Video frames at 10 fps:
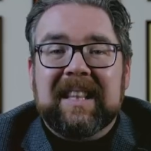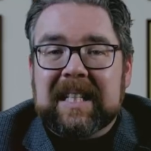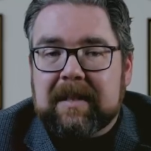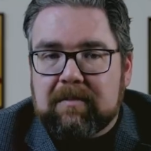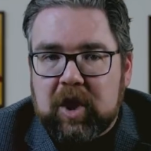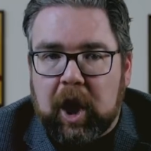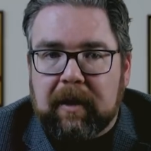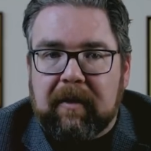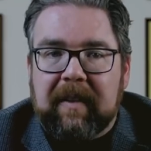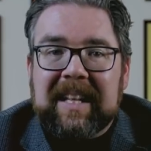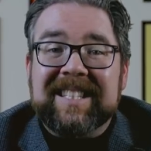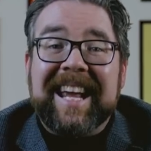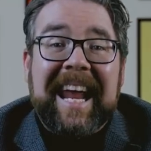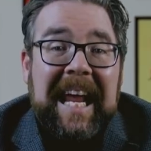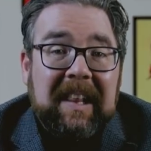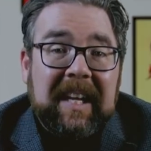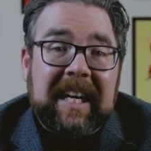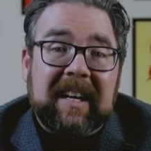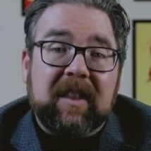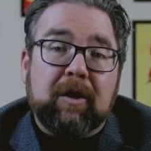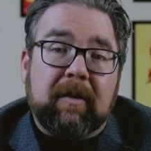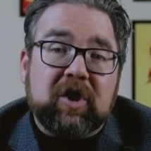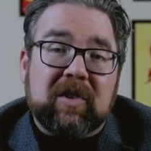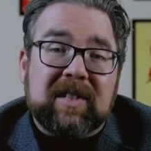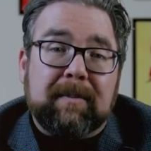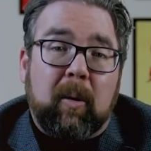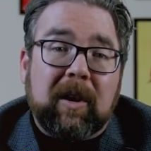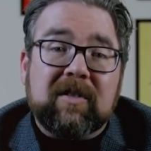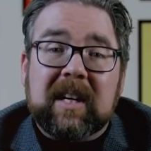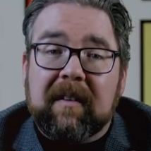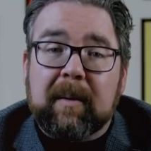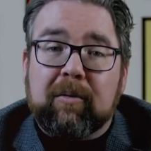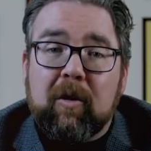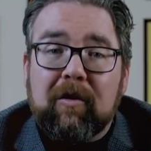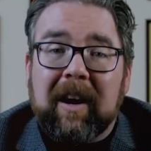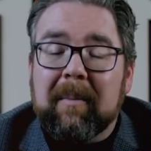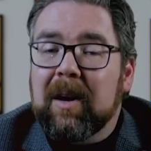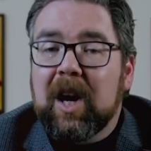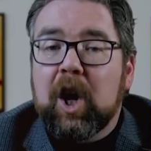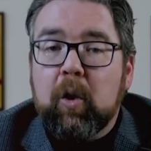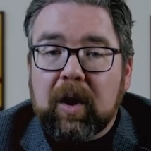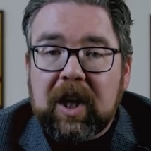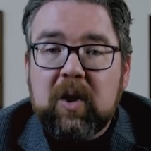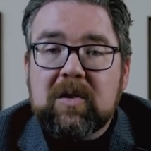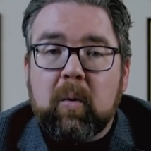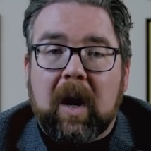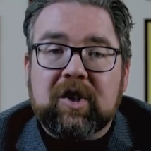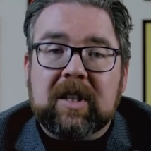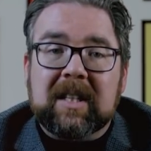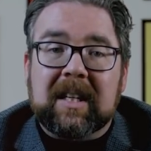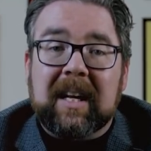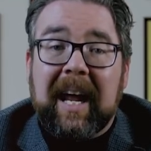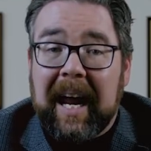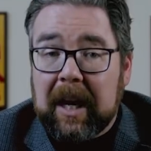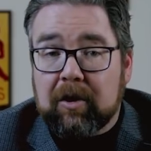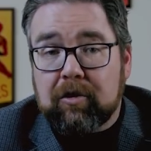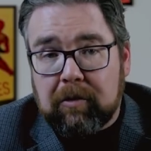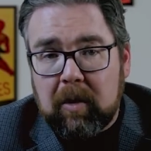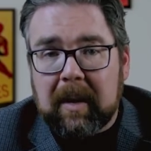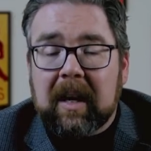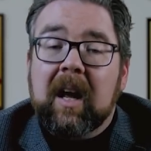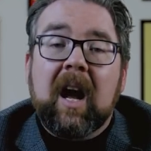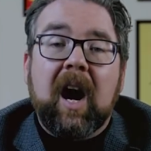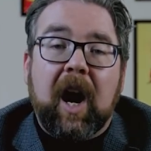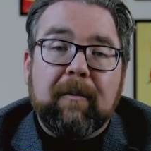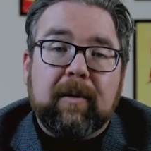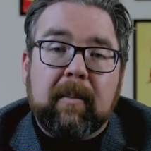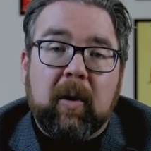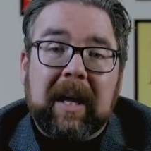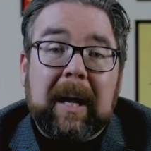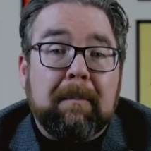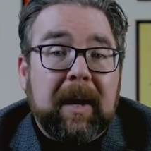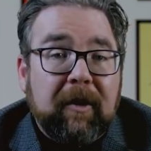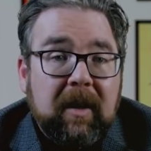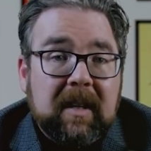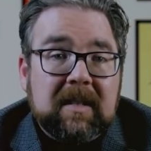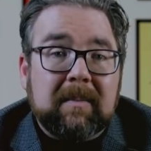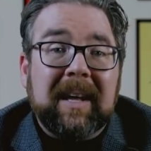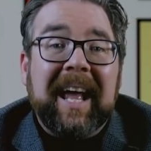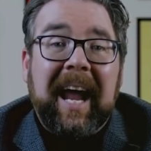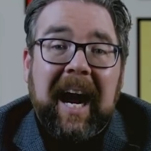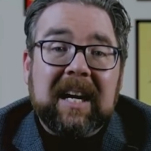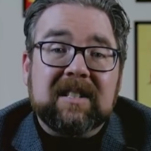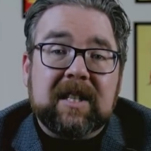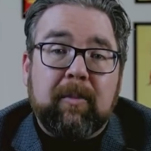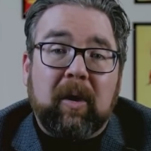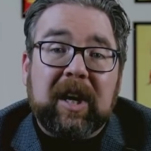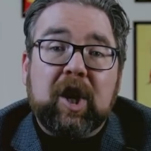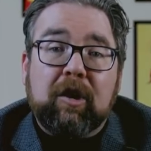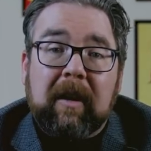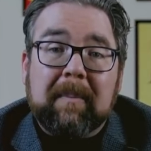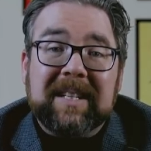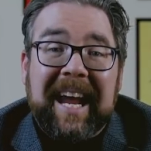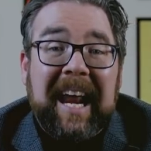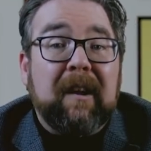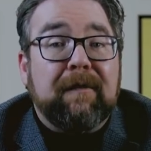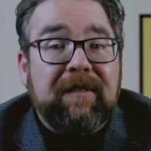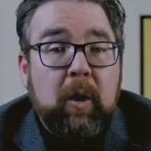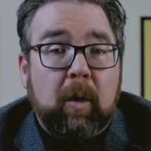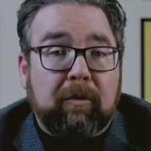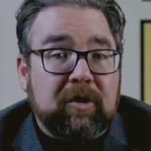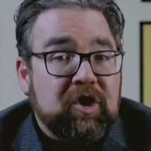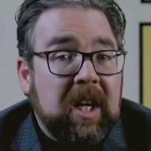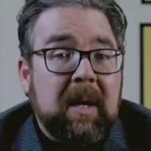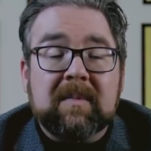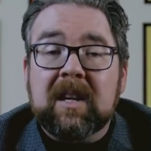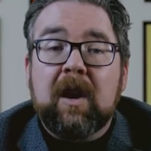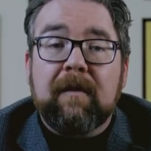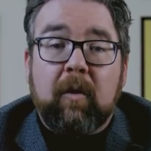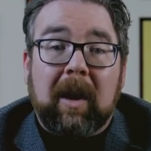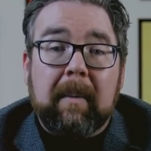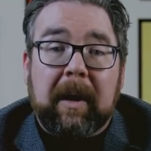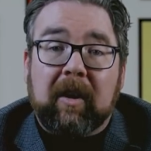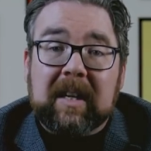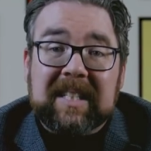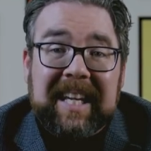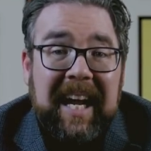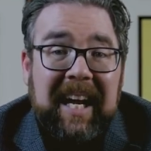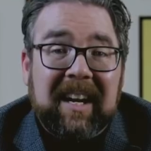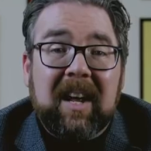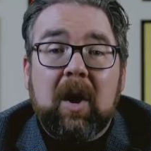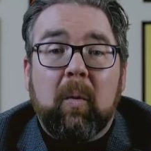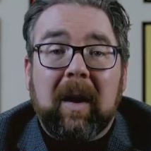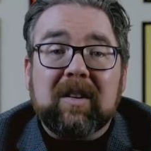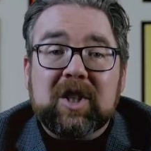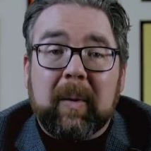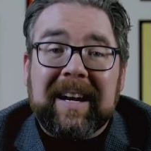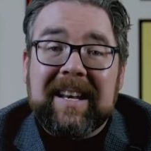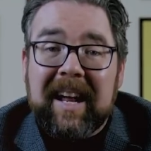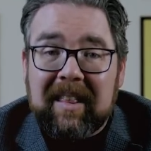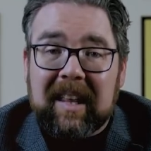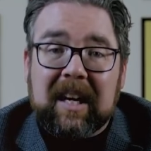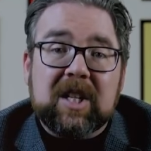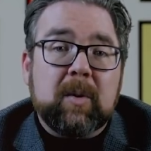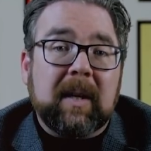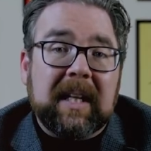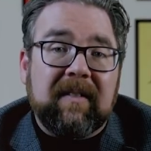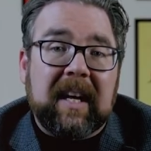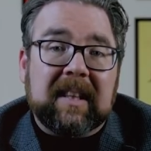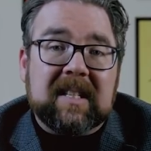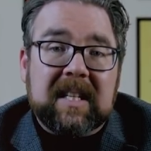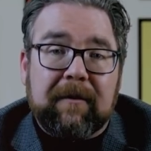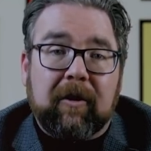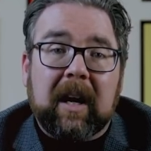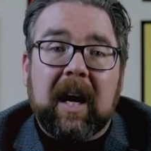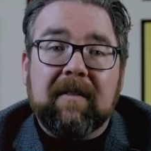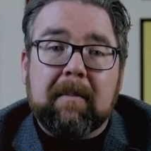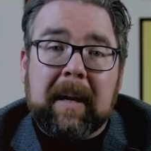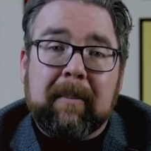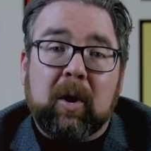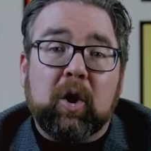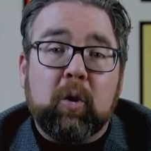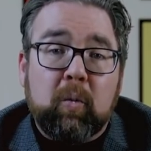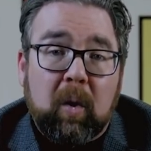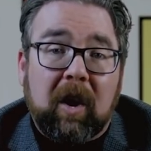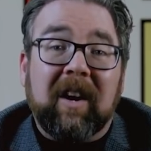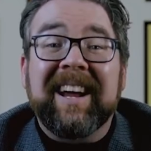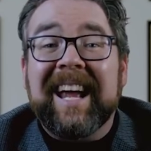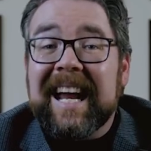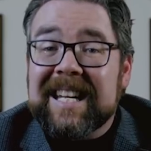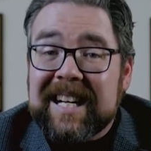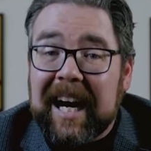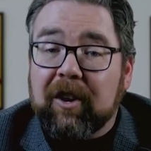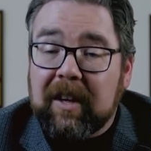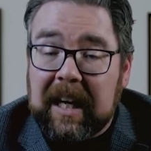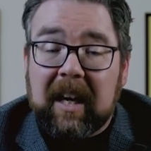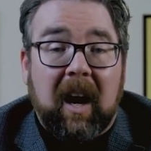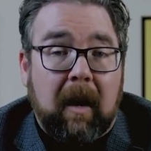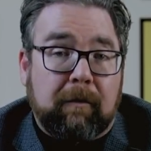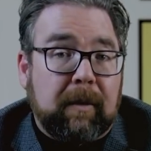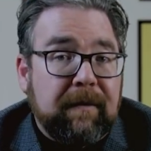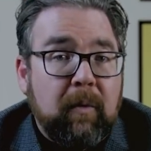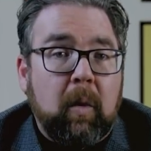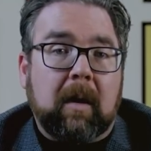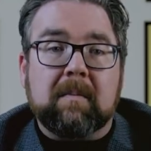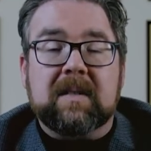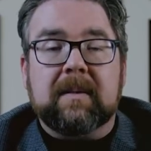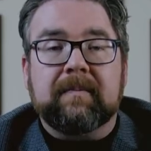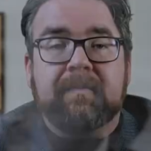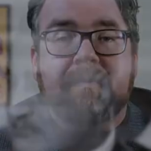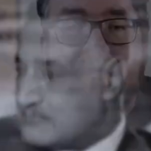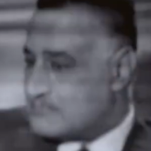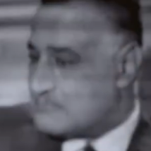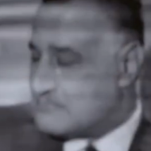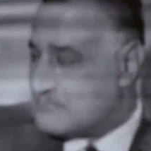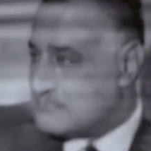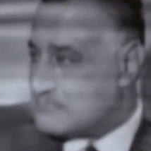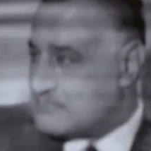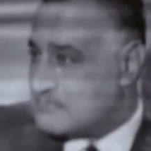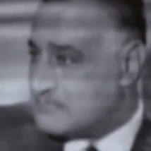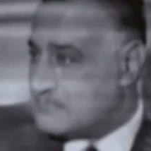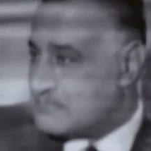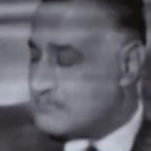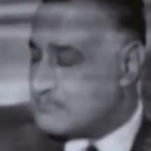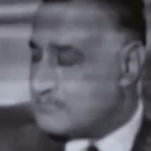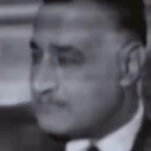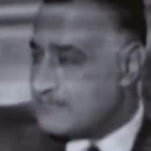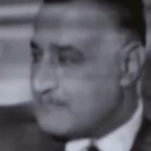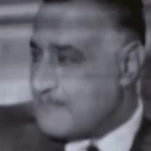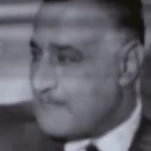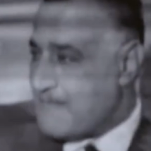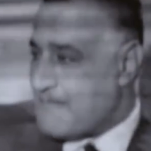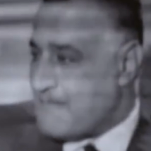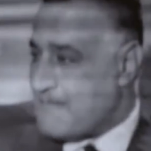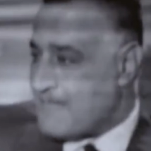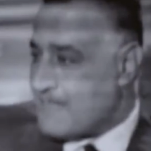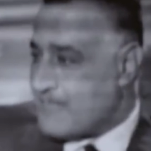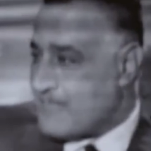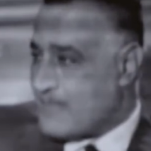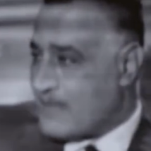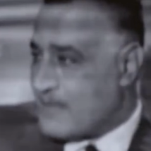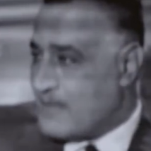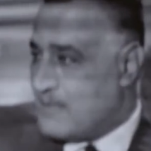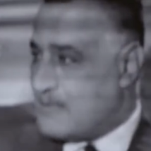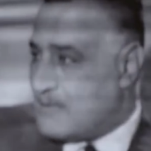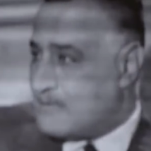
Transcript: This turn of events alienated the original supporters of the program, who accused Washington and Truman of promoting imperialism and supporting corrupt and feudal regimes for America's gain, while doing nothing to alleviate the suffering of the people who were in dire need of reforms. Their voices were joined by critics abroad.